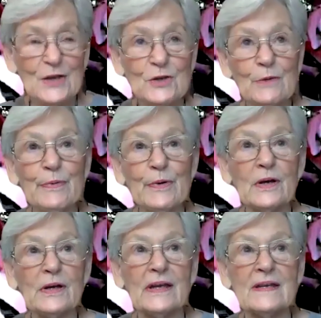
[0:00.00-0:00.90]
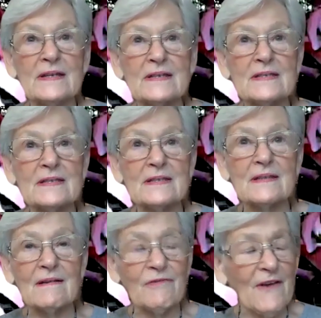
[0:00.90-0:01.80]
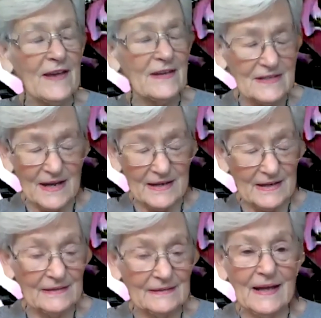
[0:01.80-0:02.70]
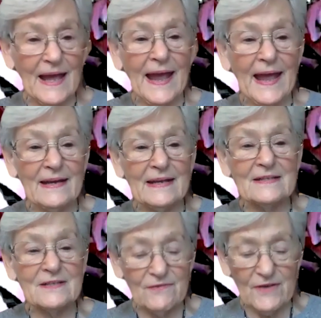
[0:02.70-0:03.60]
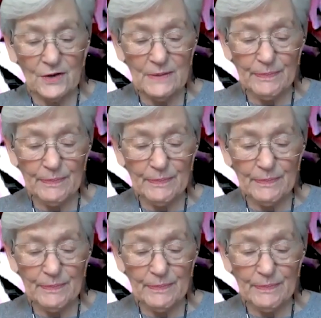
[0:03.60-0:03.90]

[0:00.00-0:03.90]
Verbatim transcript: Your book is fascinating, and it's a very